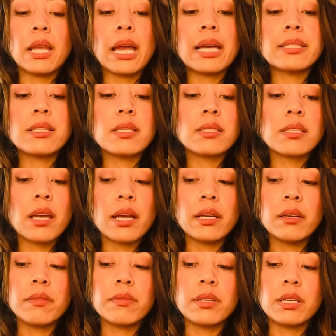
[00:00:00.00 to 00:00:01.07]
As a
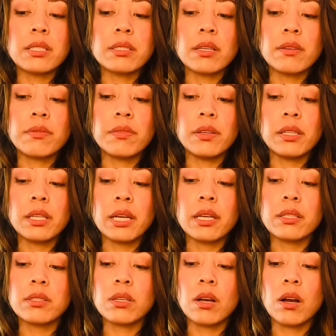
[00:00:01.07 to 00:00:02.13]
sign of this, I feel like
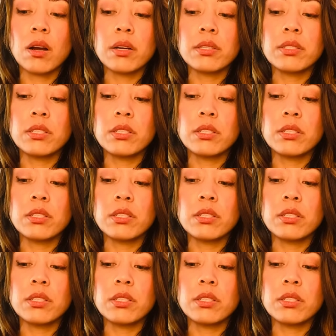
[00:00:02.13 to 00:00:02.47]
it's hard